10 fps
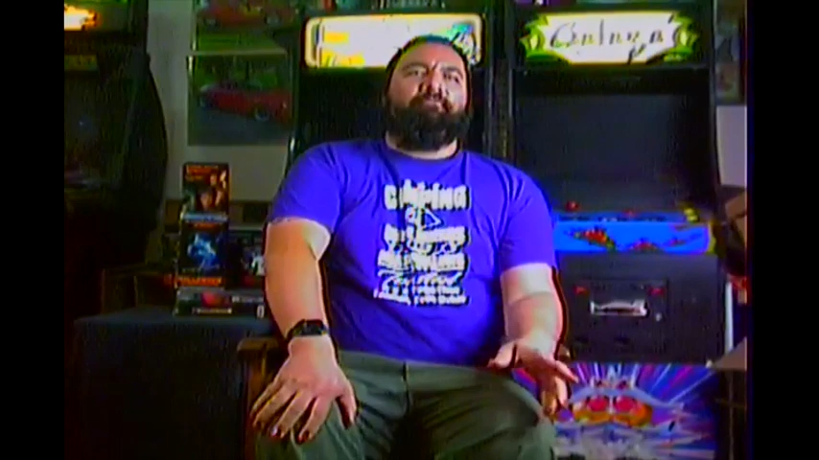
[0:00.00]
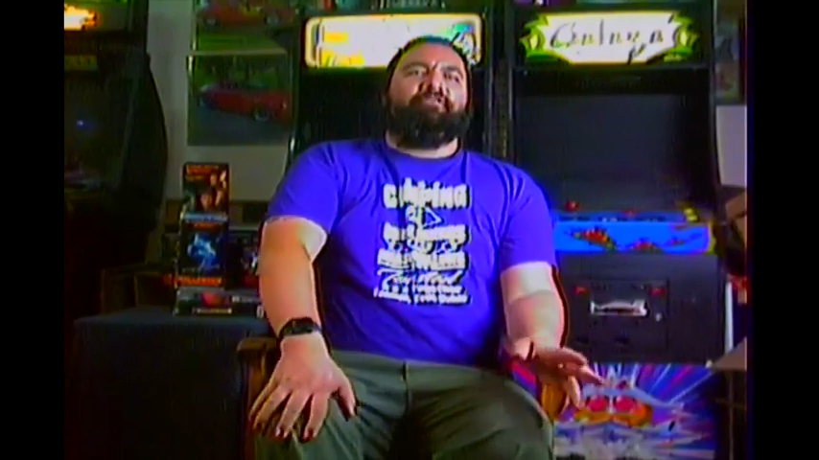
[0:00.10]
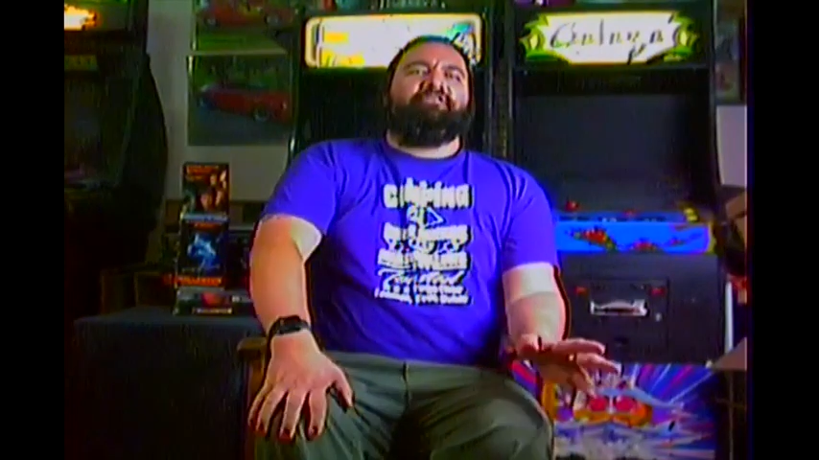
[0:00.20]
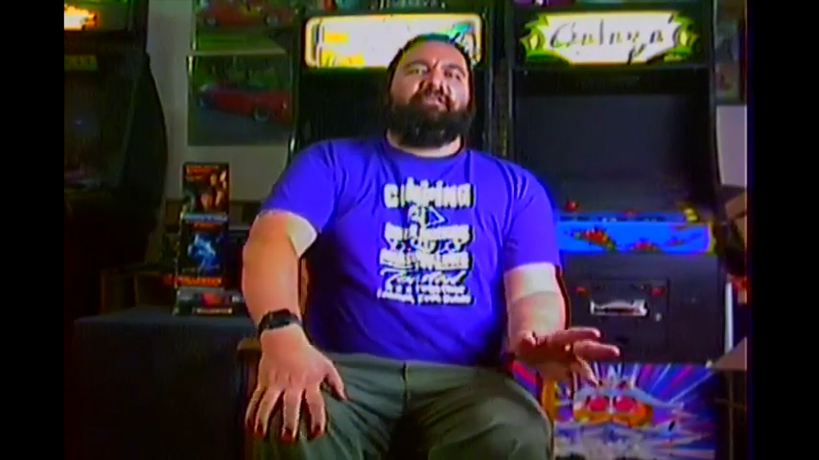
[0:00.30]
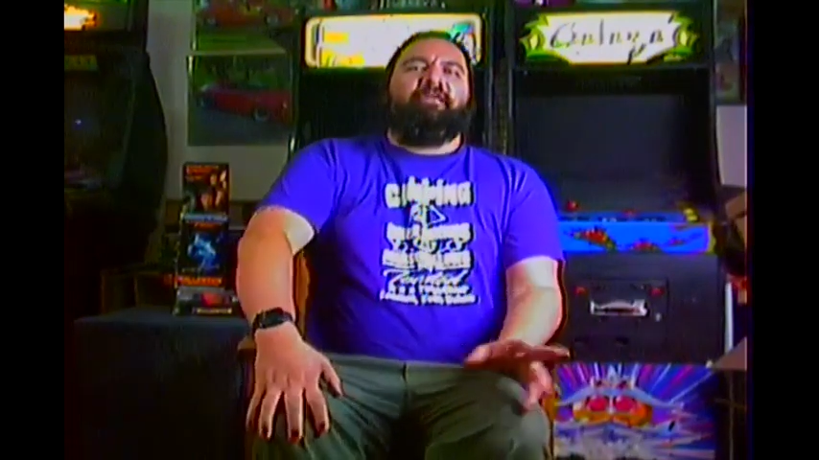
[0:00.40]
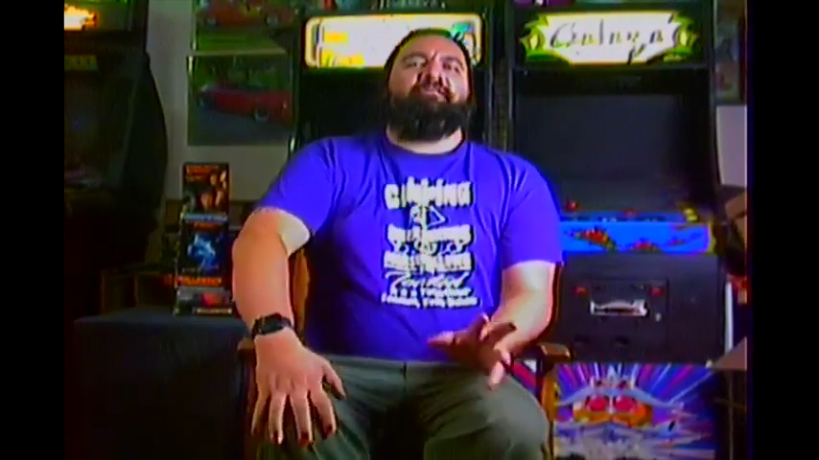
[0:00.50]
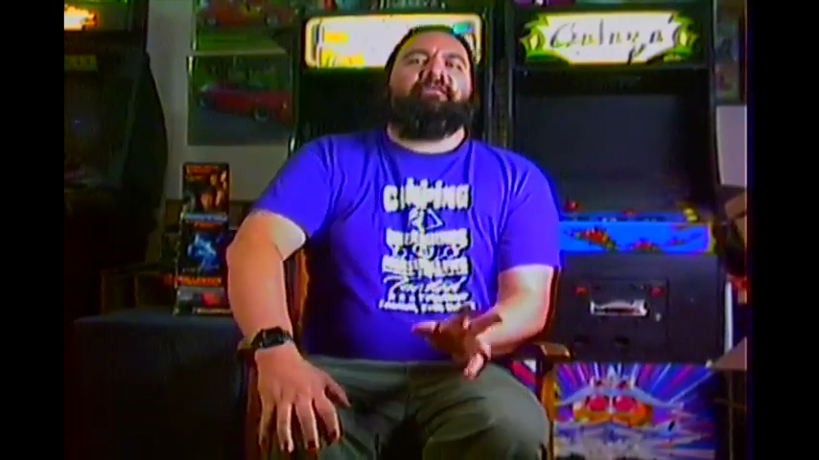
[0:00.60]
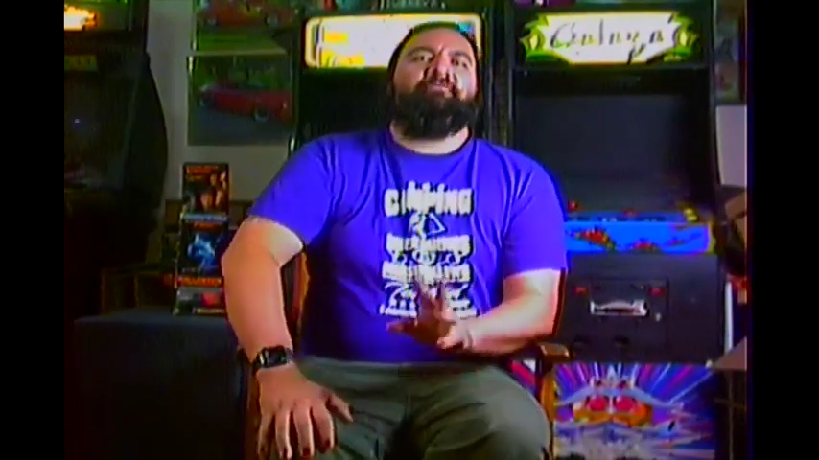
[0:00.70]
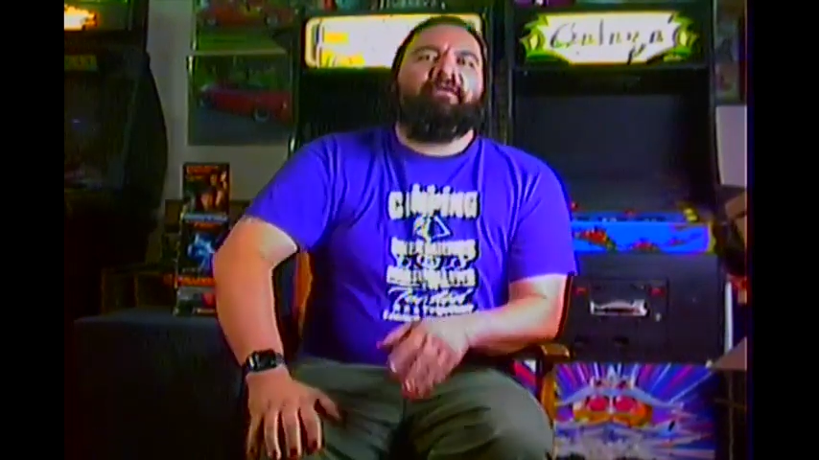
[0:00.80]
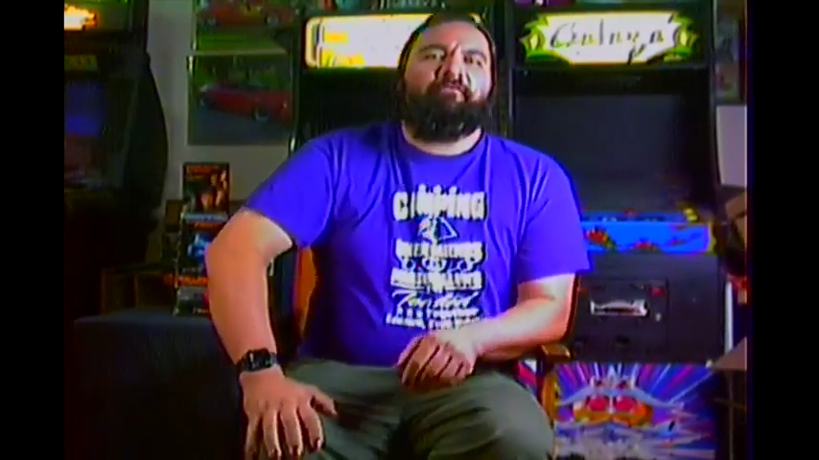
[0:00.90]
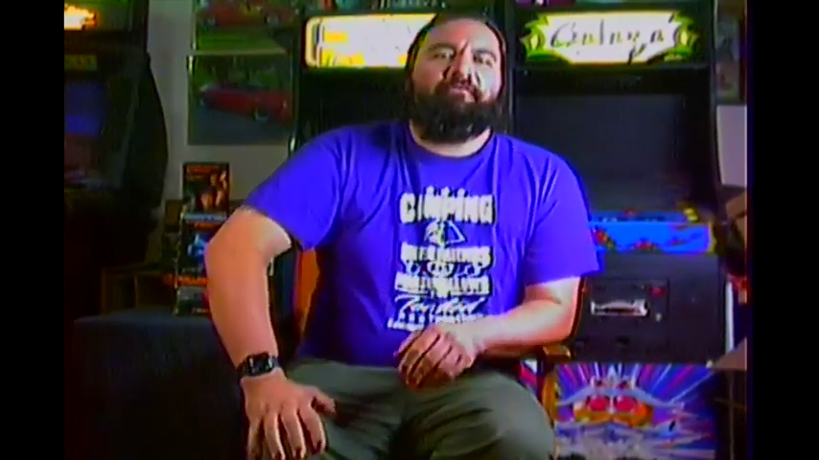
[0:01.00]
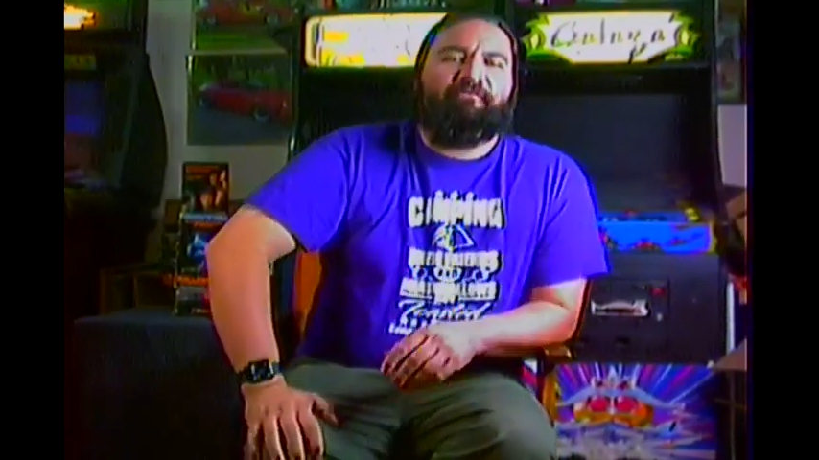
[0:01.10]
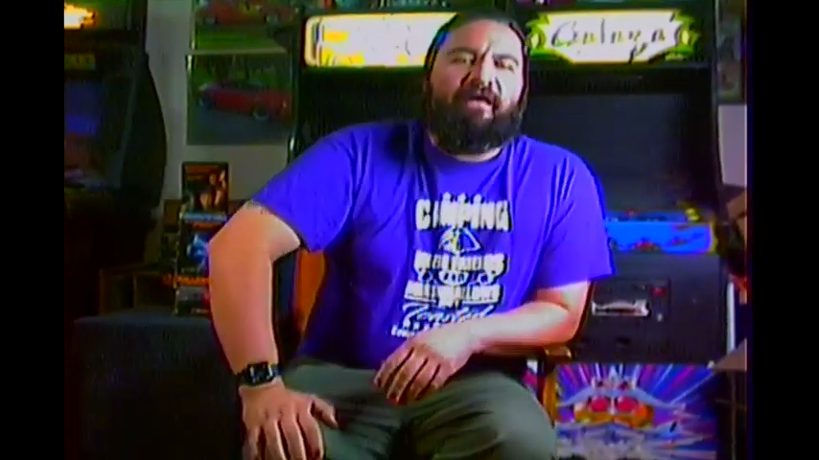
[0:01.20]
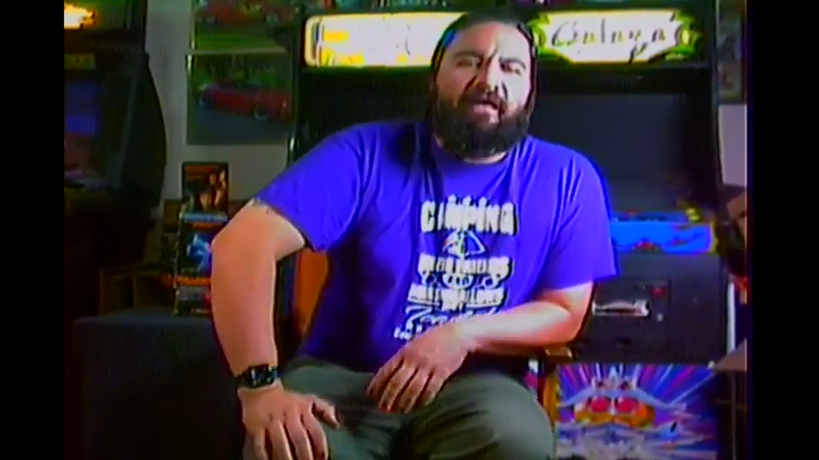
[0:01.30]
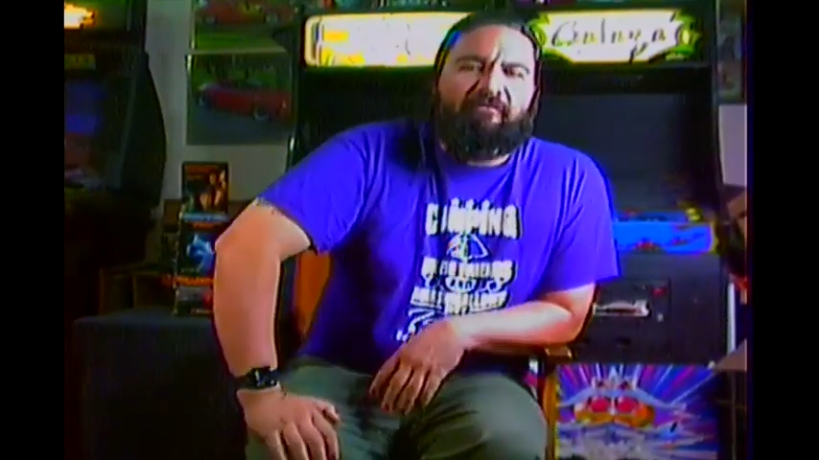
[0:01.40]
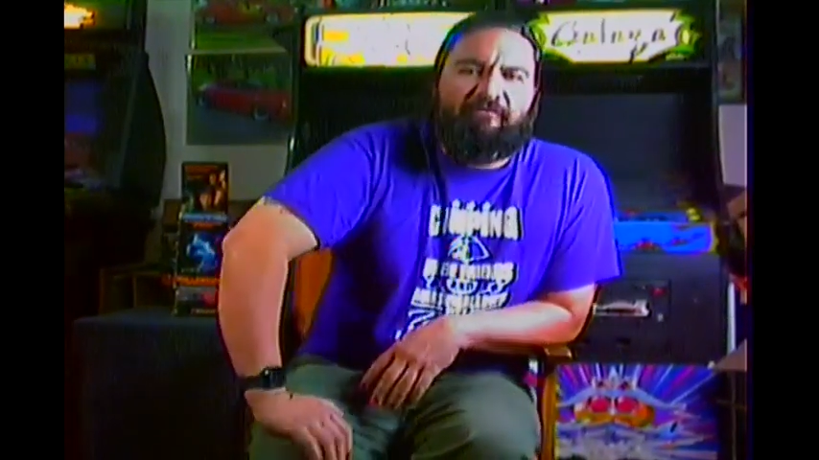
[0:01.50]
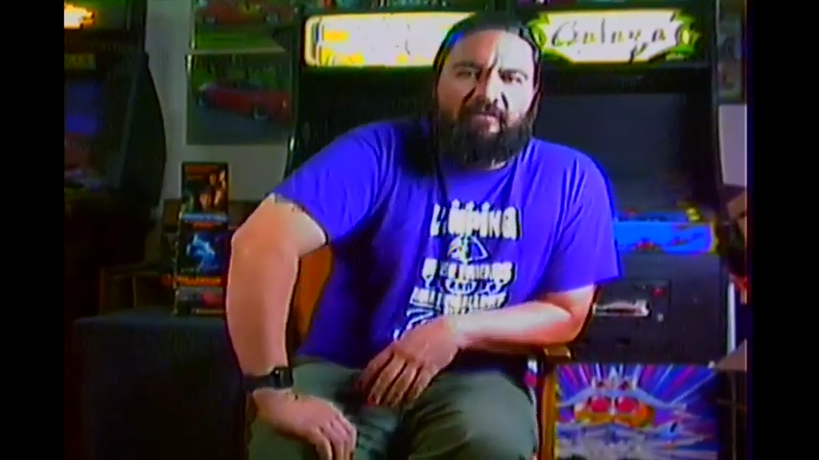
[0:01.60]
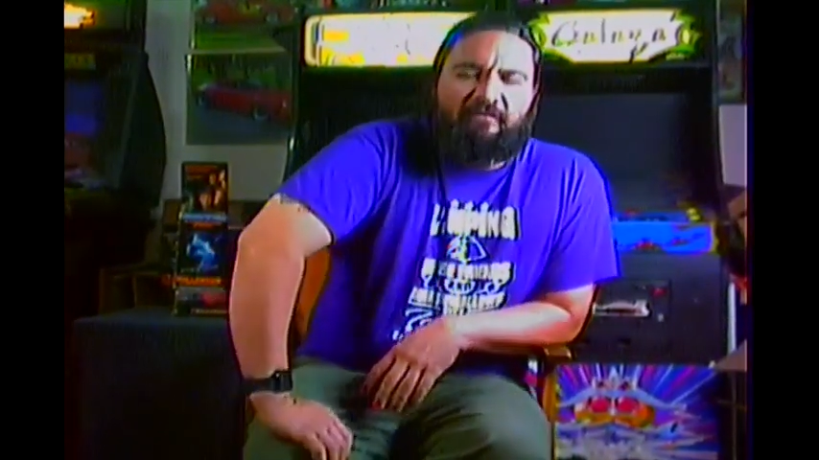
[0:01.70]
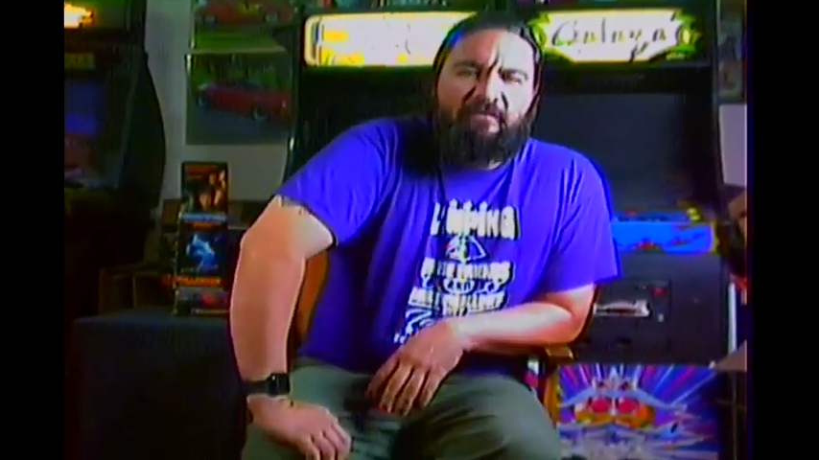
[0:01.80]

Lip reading: mistakes they made with 5, and